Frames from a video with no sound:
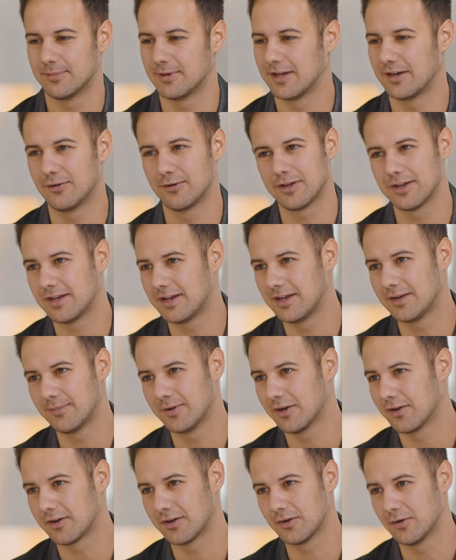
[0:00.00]
but I don't get any
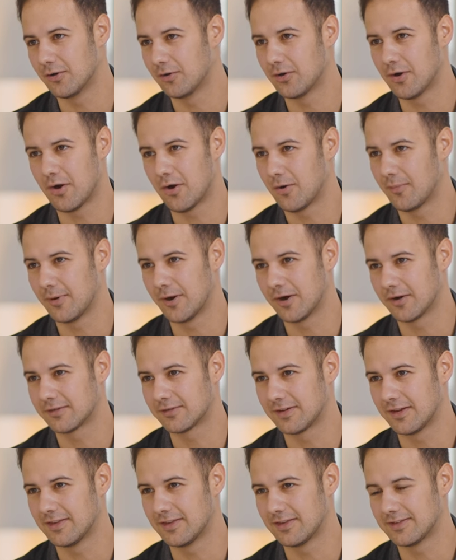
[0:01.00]
American oak
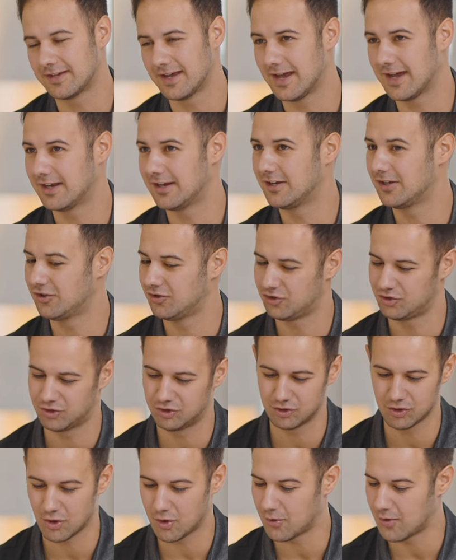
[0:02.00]
hallmarks, and the tannin is
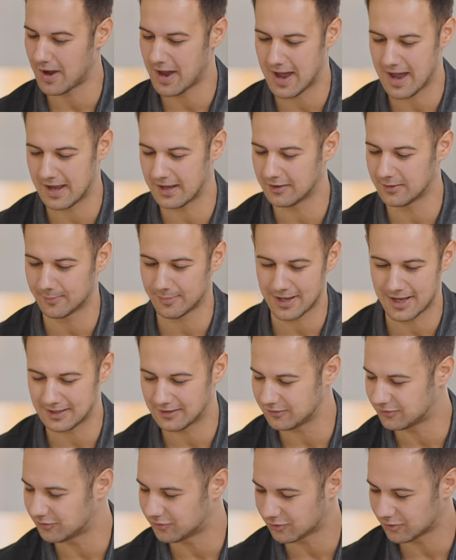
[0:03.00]
so high, the
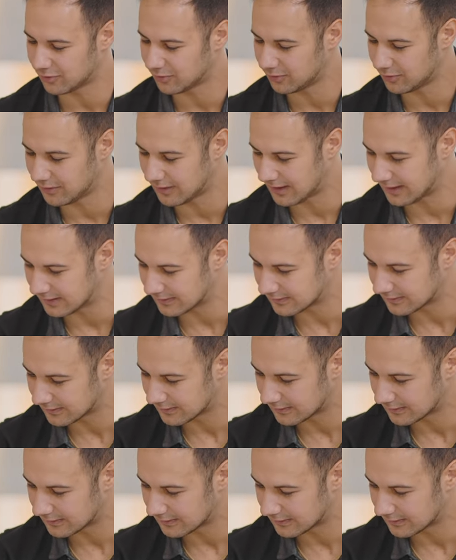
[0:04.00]
body's so light.